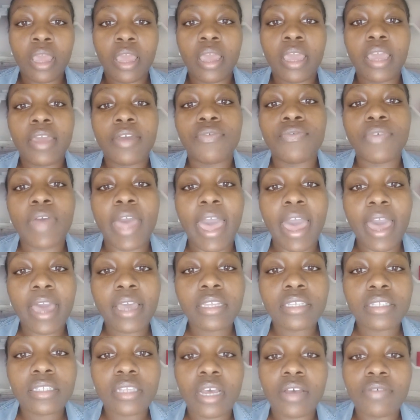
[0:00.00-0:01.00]
If
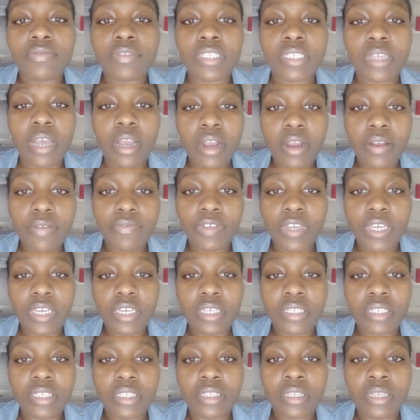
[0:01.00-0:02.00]
acts of
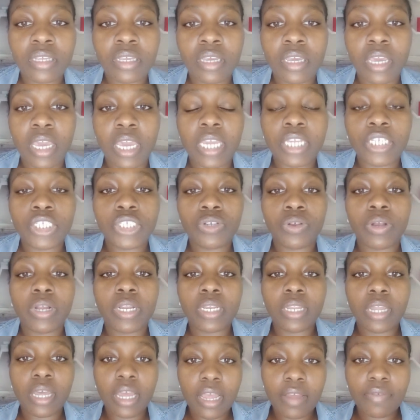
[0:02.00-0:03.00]
service is your
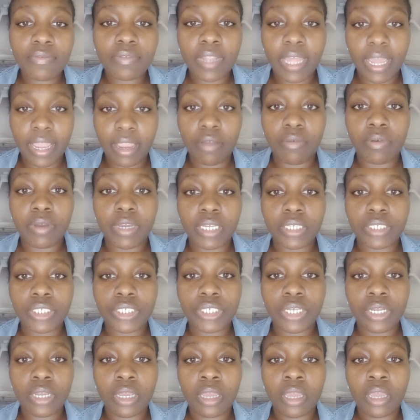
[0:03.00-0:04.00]
love
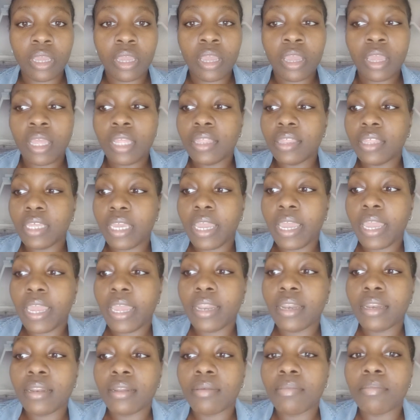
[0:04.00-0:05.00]
language,
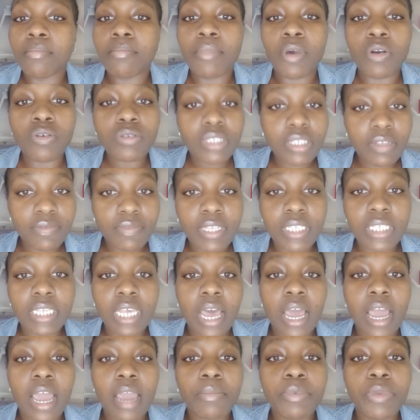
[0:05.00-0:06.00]
then most of the
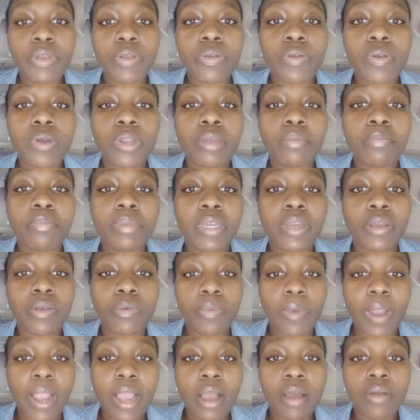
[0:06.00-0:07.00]
time you're going to be
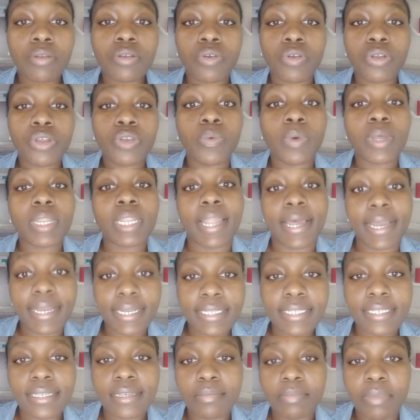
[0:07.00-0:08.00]
around, or you would
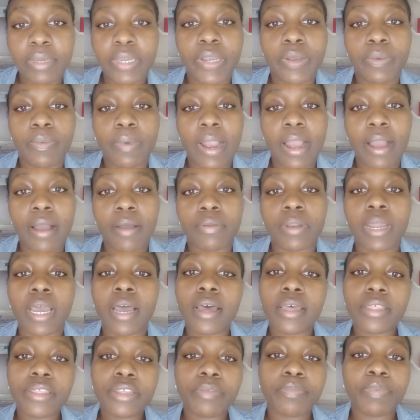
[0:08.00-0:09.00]
like to be around,
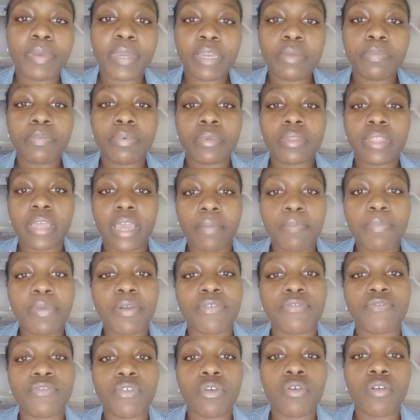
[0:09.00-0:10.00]
other people that
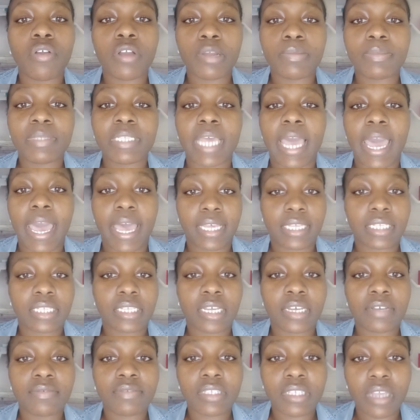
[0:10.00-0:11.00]
performs acts
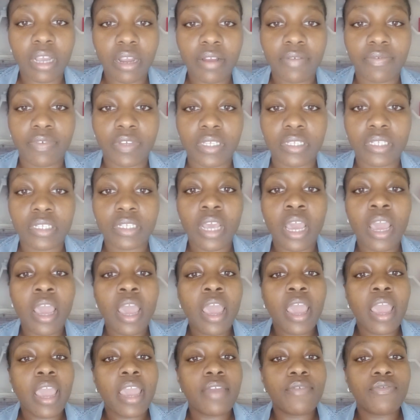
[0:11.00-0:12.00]
of service.
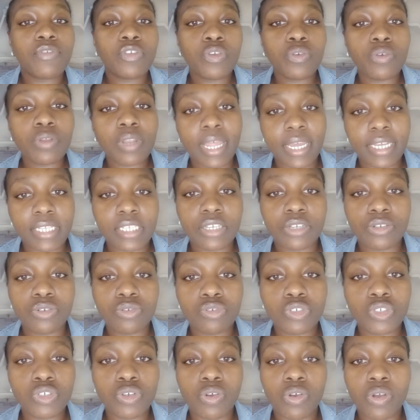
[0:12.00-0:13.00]
If you like to
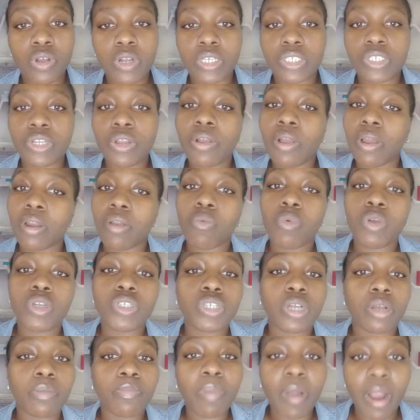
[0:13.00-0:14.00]
do chores, you're going to
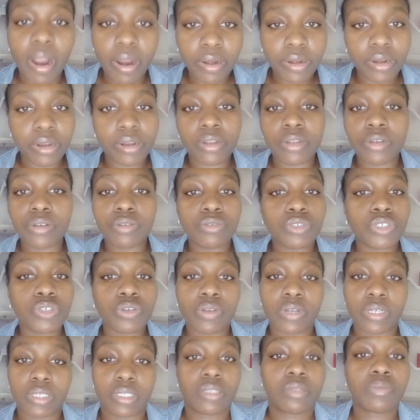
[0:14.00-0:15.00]
want your partner to do
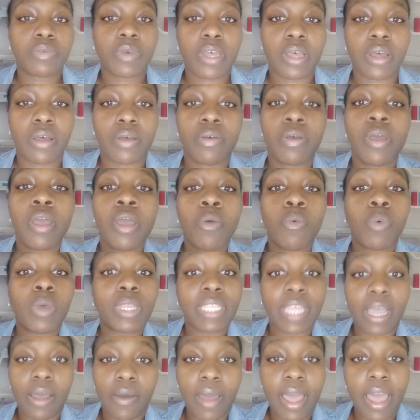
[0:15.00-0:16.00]
chores as well
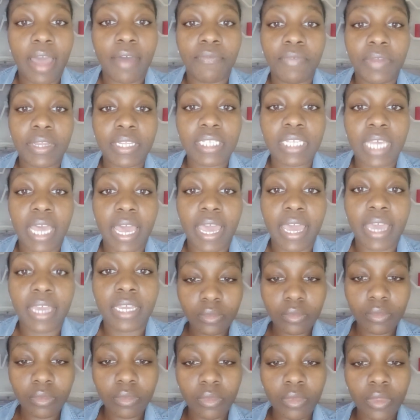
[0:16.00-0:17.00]
without having to
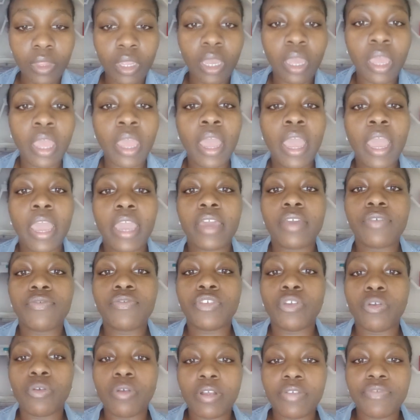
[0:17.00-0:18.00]
act. If
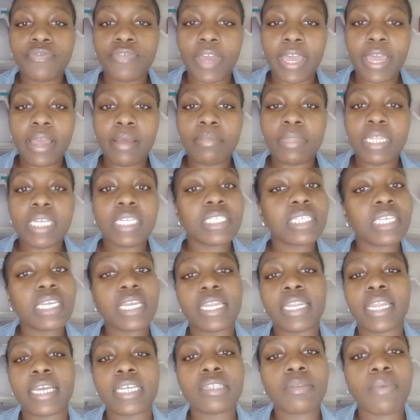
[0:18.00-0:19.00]
your family, see,
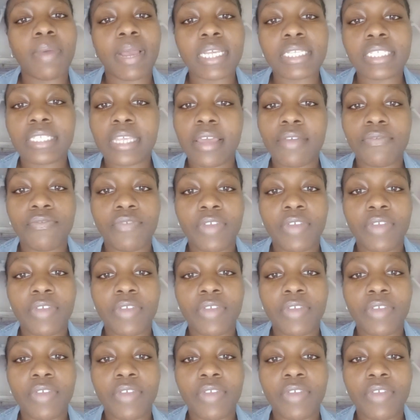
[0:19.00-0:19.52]
and that's why I said